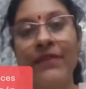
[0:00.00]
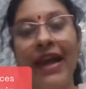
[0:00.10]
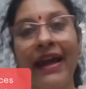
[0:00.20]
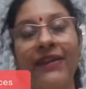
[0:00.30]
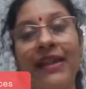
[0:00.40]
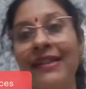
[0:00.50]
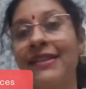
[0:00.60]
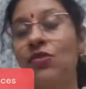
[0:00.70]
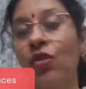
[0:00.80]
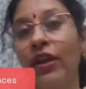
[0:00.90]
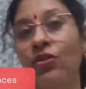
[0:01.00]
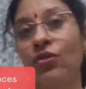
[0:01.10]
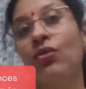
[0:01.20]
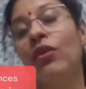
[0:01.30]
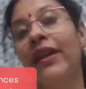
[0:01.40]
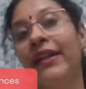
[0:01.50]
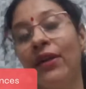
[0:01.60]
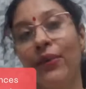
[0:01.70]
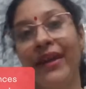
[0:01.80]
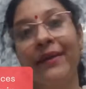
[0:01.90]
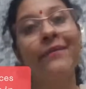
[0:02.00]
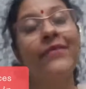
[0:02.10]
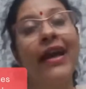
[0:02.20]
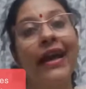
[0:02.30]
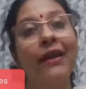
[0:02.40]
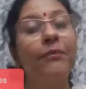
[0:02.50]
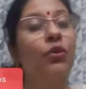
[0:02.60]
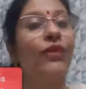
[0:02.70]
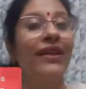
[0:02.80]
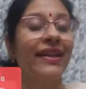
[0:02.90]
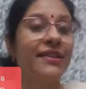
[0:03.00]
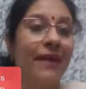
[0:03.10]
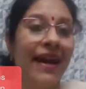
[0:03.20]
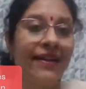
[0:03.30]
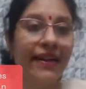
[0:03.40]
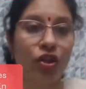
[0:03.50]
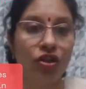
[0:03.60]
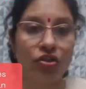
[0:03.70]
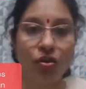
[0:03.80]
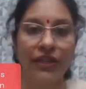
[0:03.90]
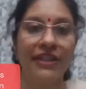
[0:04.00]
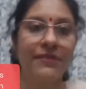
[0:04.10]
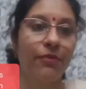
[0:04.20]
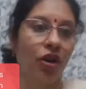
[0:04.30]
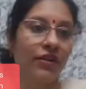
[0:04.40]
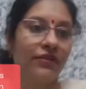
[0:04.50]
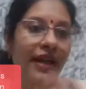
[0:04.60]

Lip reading: and that is going to in a way help you in expanding your story's plot.